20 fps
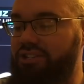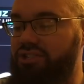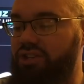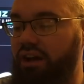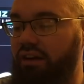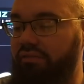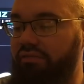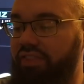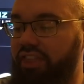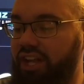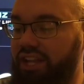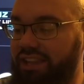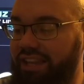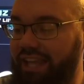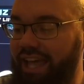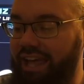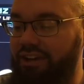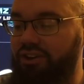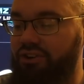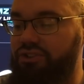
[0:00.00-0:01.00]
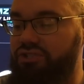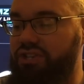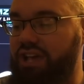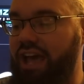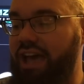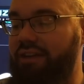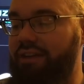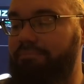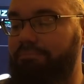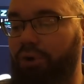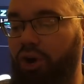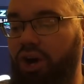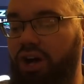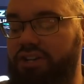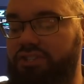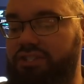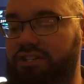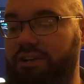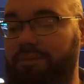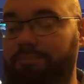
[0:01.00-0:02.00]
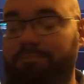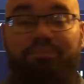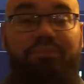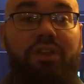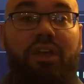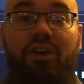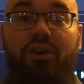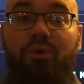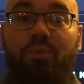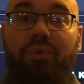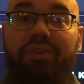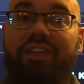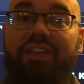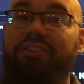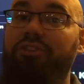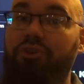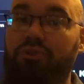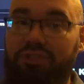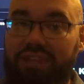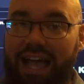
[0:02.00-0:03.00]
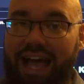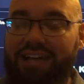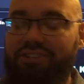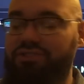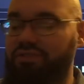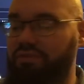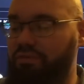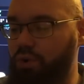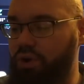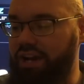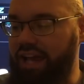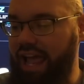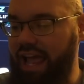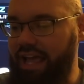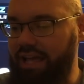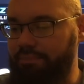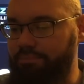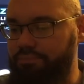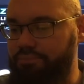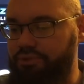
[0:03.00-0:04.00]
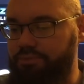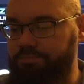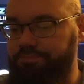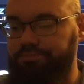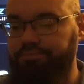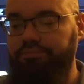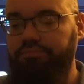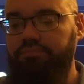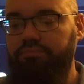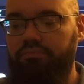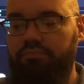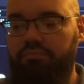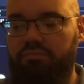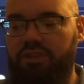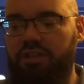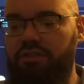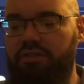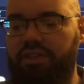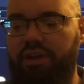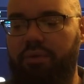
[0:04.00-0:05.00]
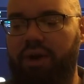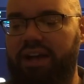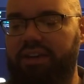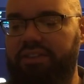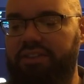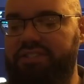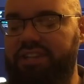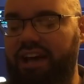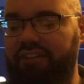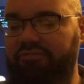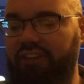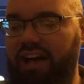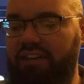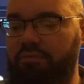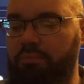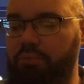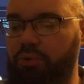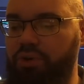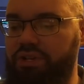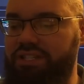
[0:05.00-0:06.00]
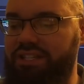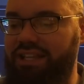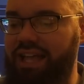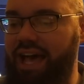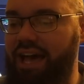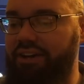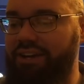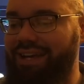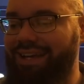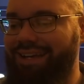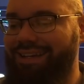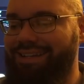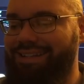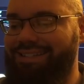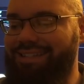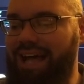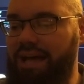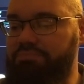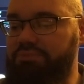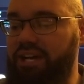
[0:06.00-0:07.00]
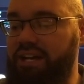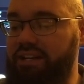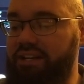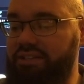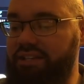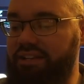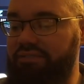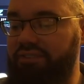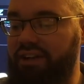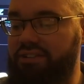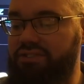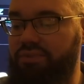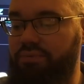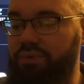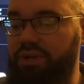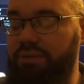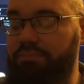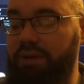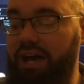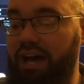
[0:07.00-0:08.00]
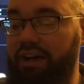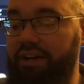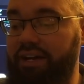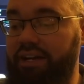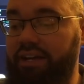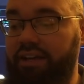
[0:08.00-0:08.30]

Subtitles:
of the Lakers and Boston within their last 4 games. They rank in the top 5 in points allowed, top 10 in defensive rebounding.